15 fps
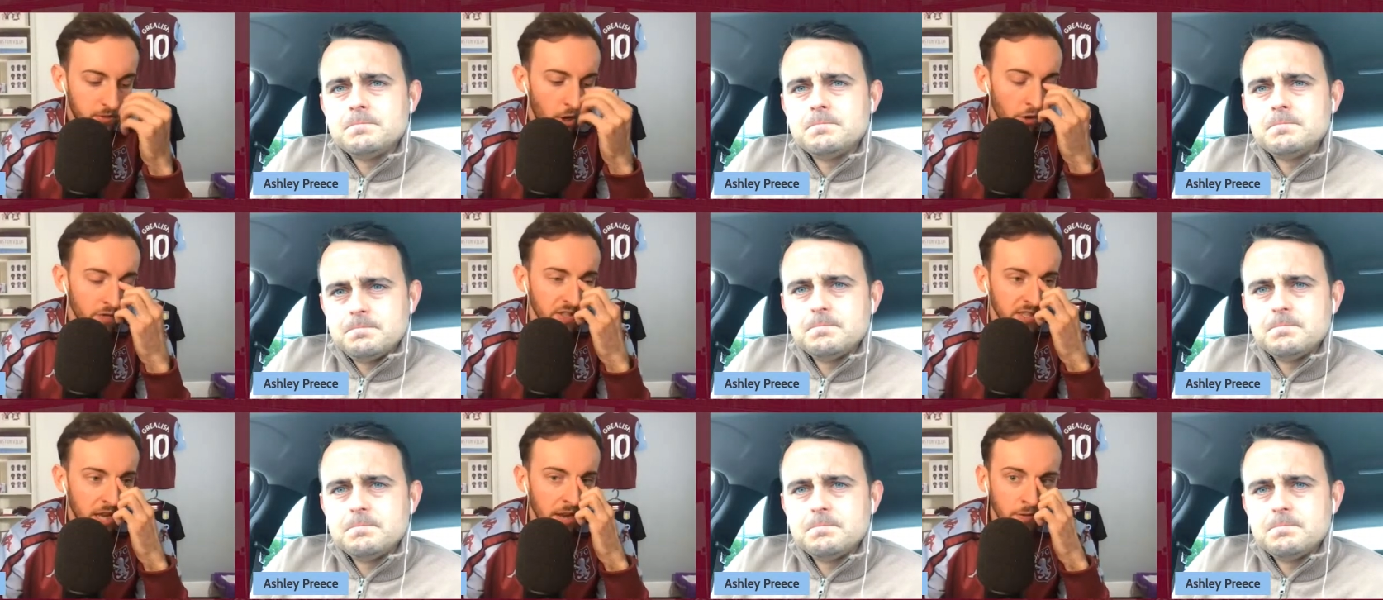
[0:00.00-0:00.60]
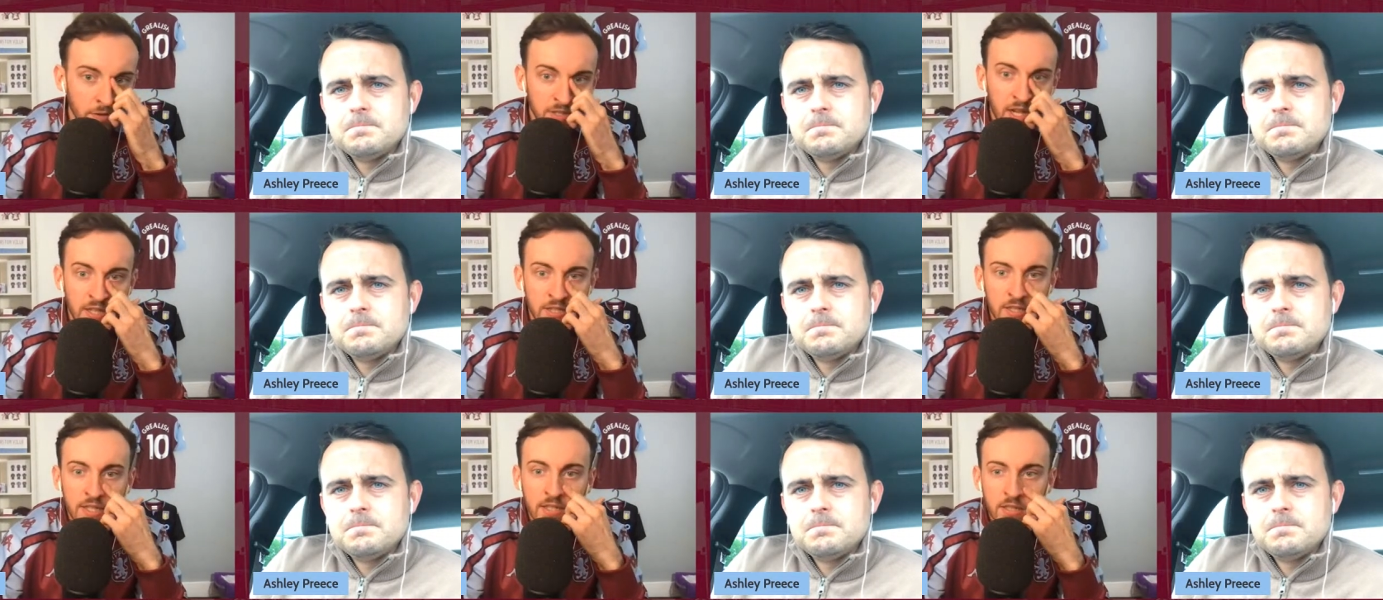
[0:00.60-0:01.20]
Speaker 1: COVID saved us
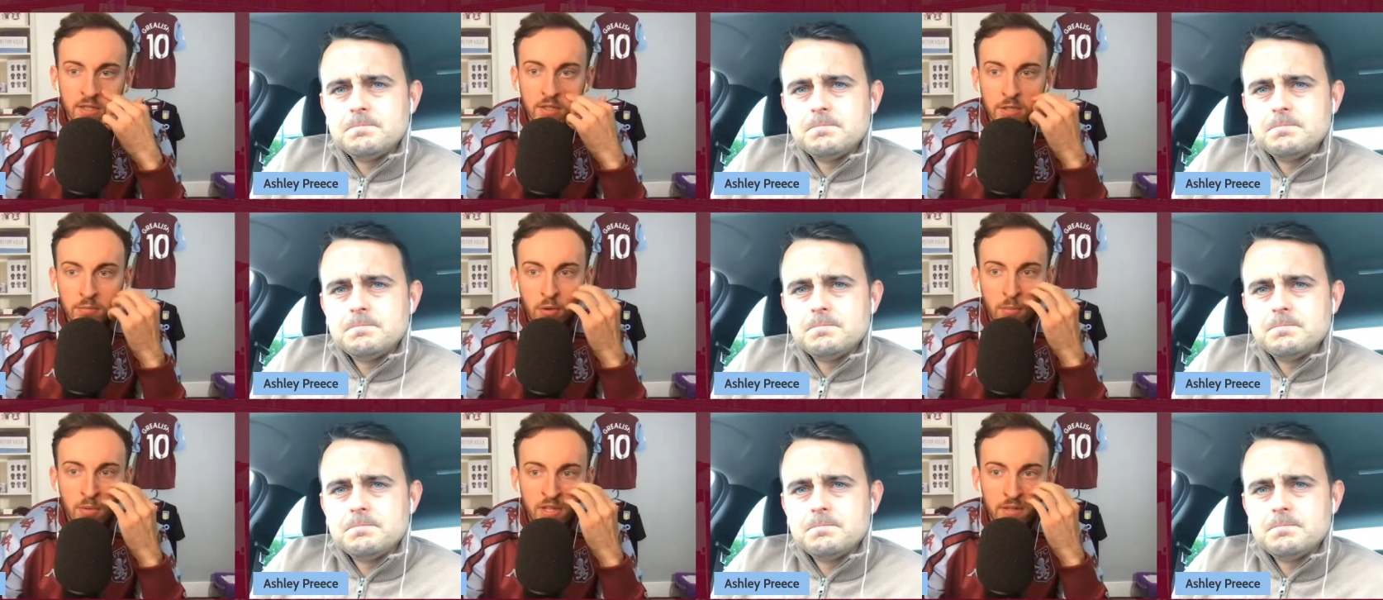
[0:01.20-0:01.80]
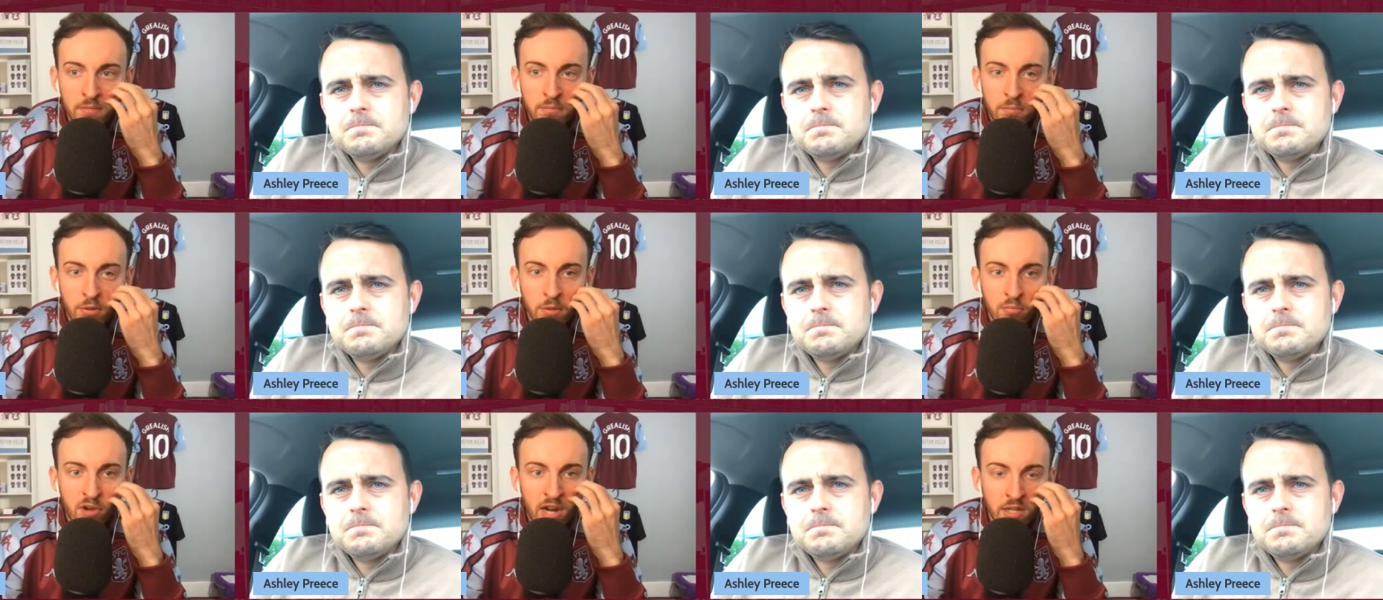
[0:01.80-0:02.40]
last season and it's probably
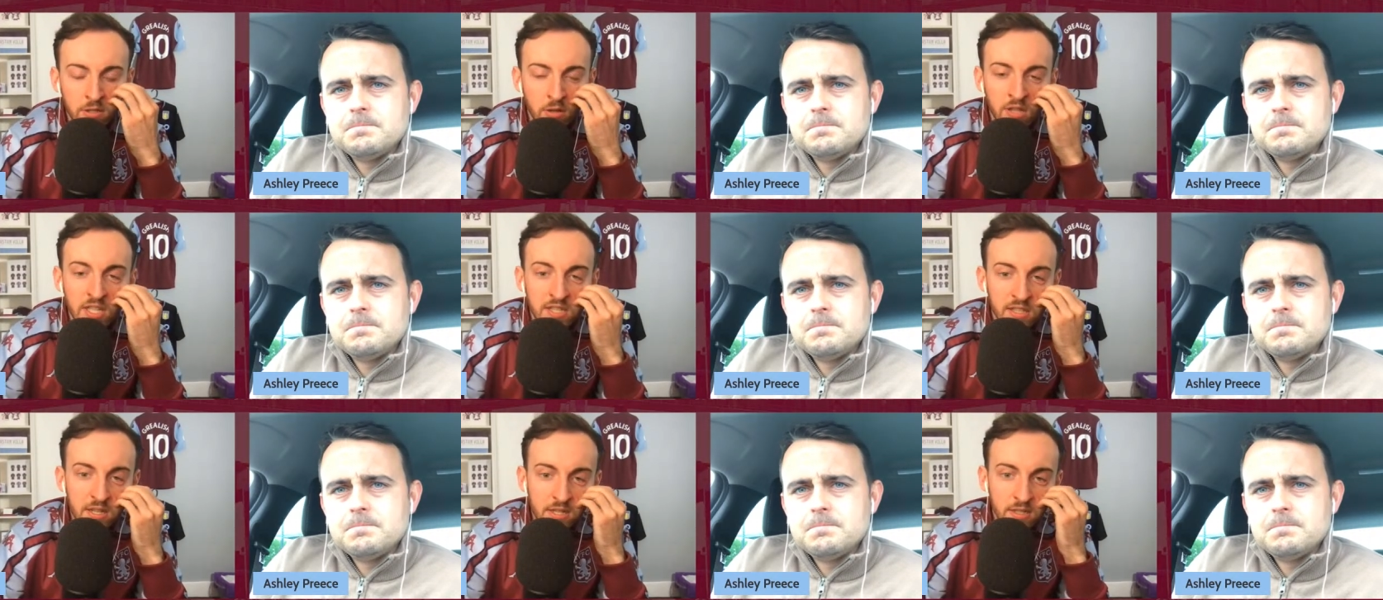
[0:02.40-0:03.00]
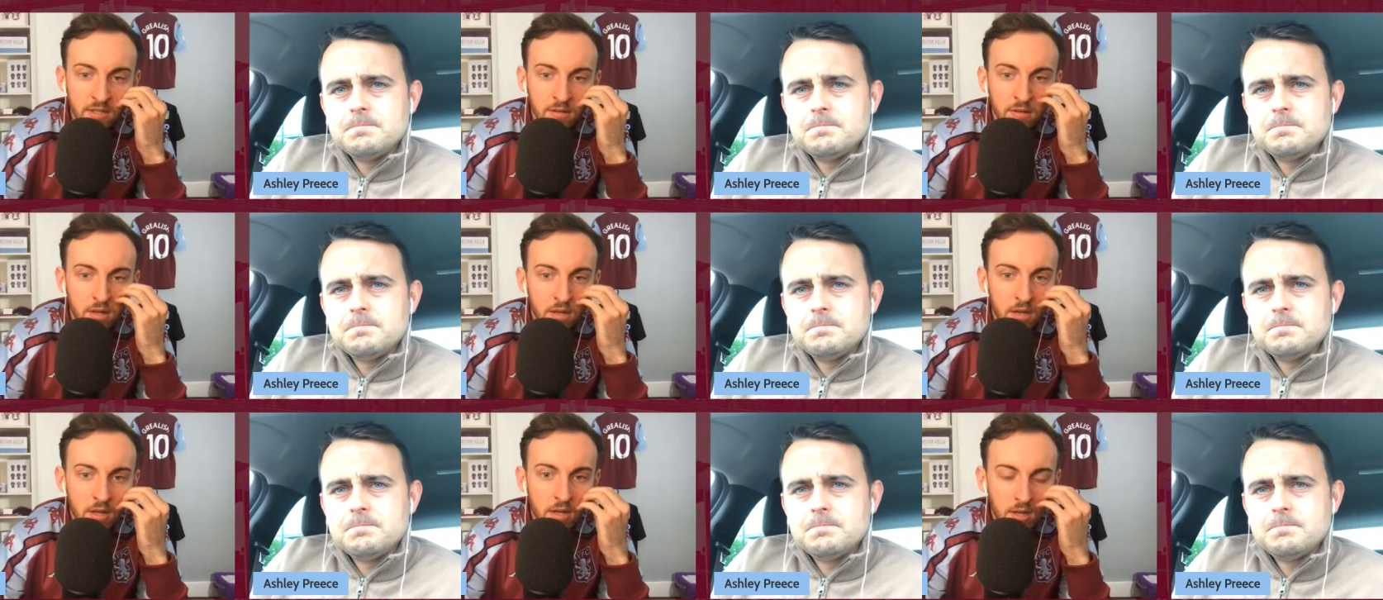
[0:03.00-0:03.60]
put the brakes on this season.
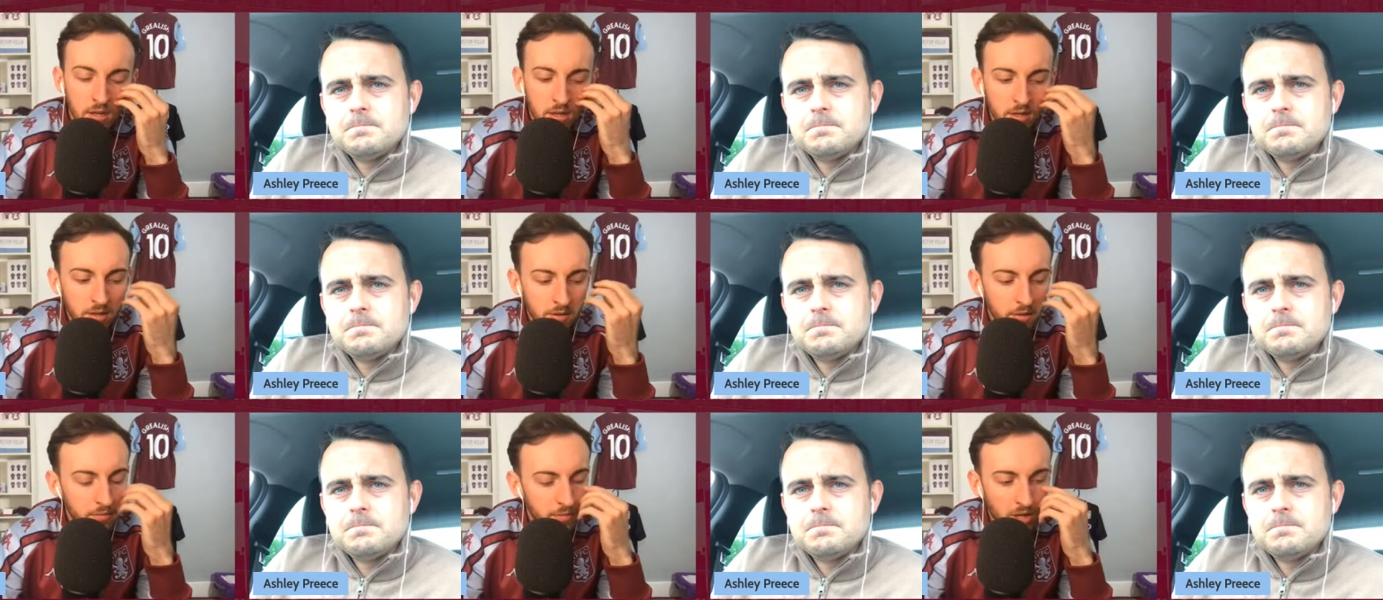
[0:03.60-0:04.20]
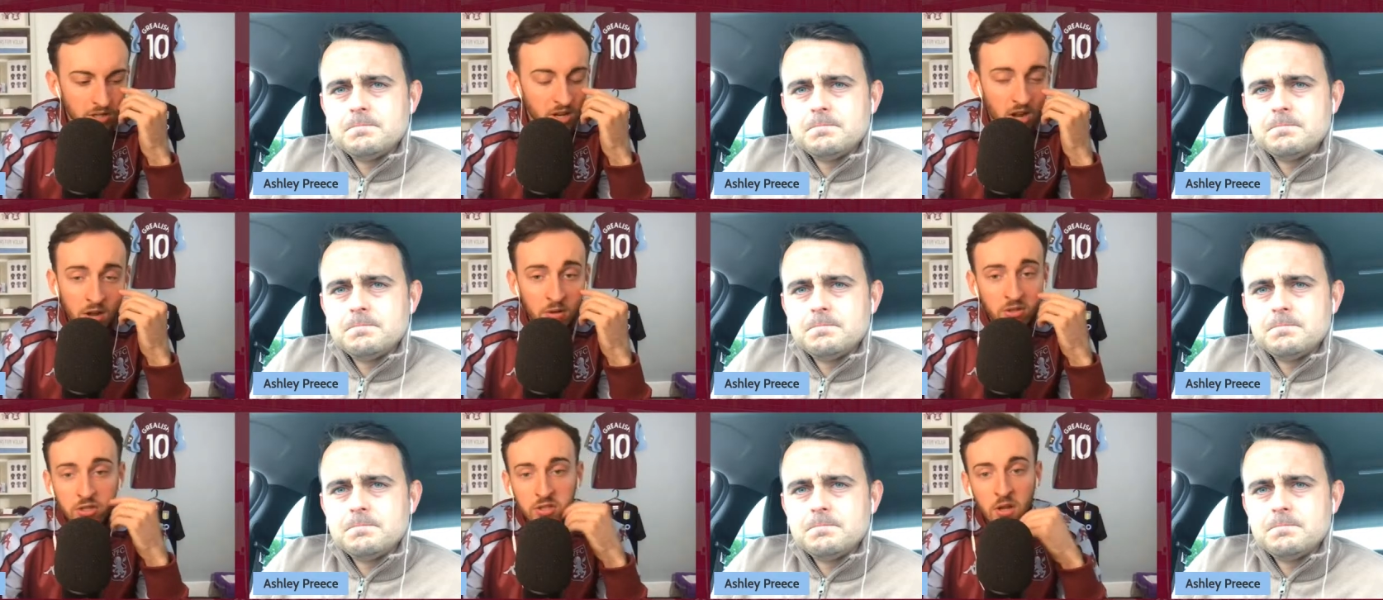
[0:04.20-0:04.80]
I don't
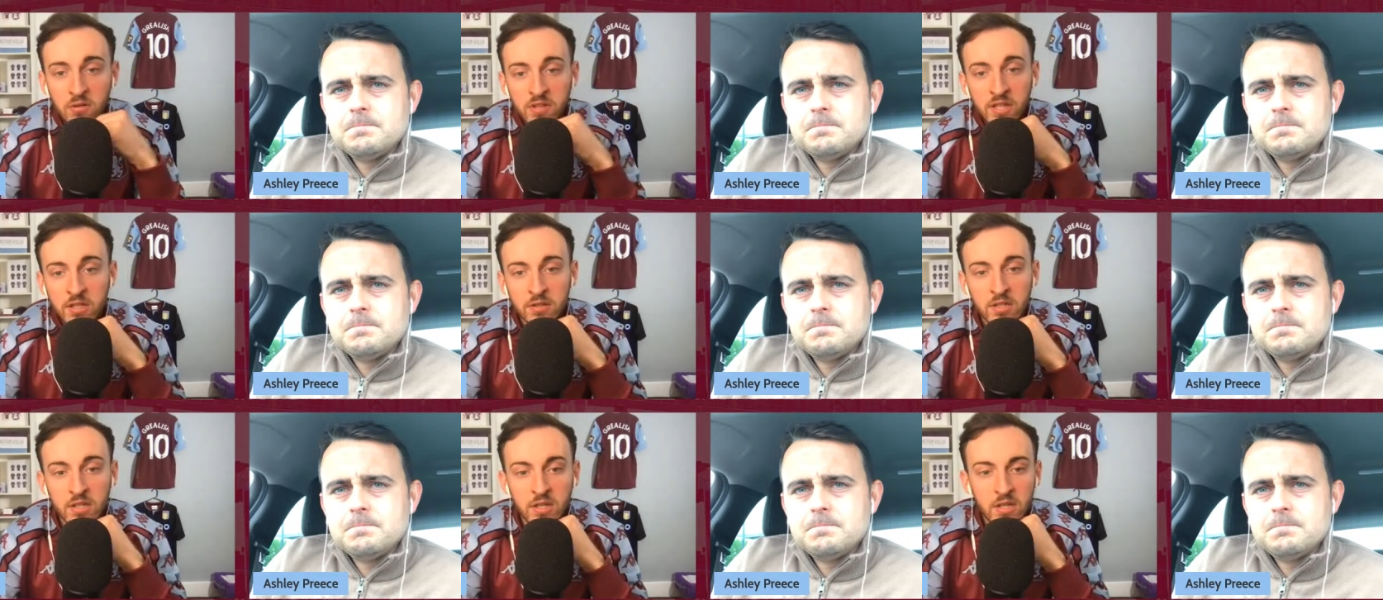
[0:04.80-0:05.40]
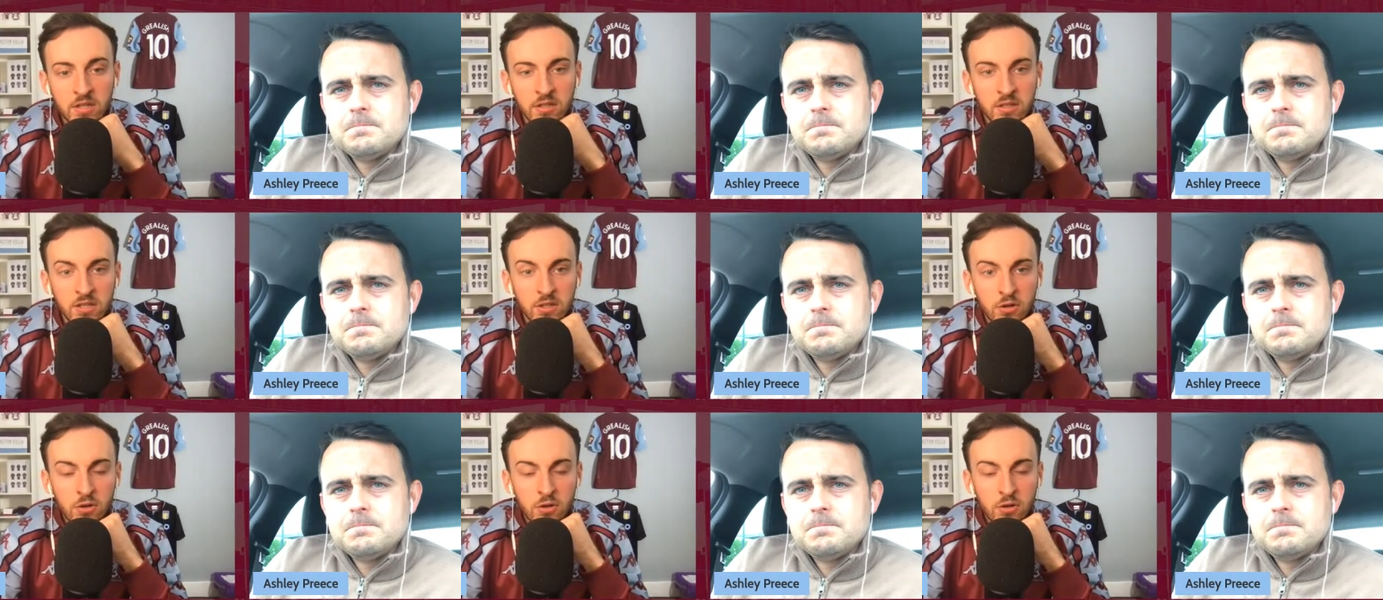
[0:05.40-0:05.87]
know. I just don't think there's, there's, there's